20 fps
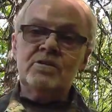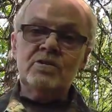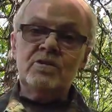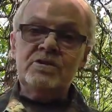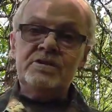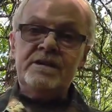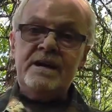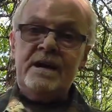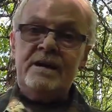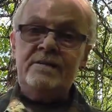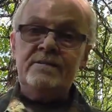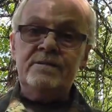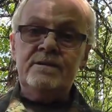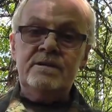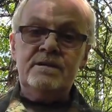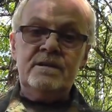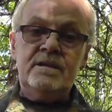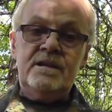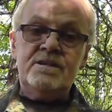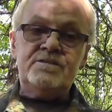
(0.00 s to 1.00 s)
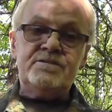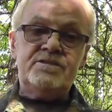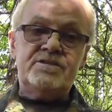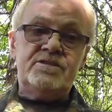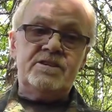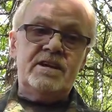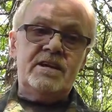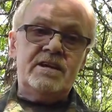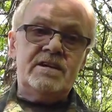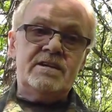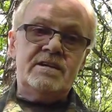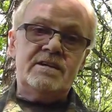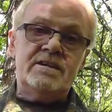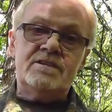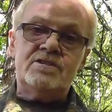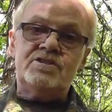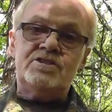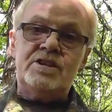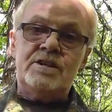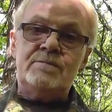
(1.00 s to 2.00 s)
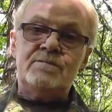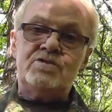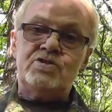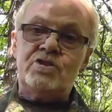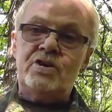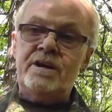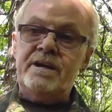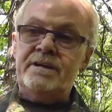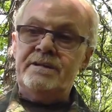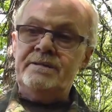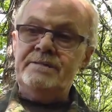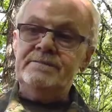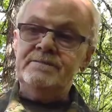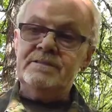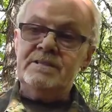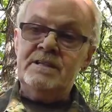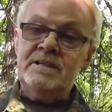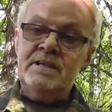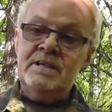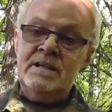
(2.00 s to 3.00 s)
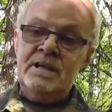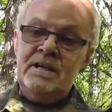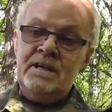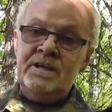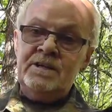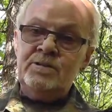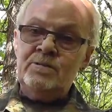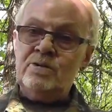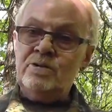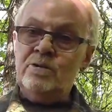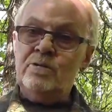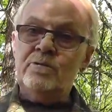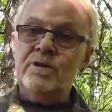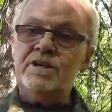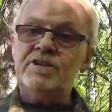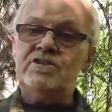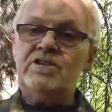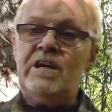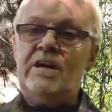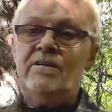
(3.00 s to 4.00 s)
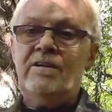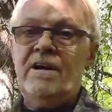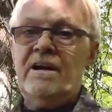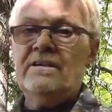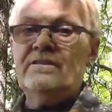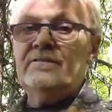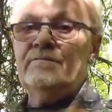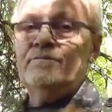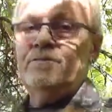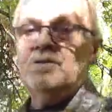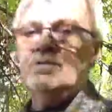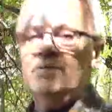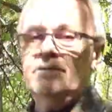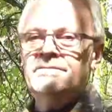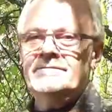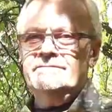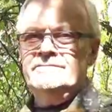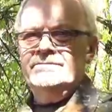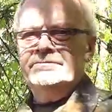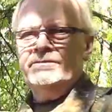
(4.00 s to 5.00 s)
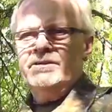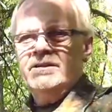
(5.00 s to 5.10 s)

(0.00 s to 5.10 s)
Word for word: going down, let's say, a, a, steep trail, and you want to reach out ahead of you and,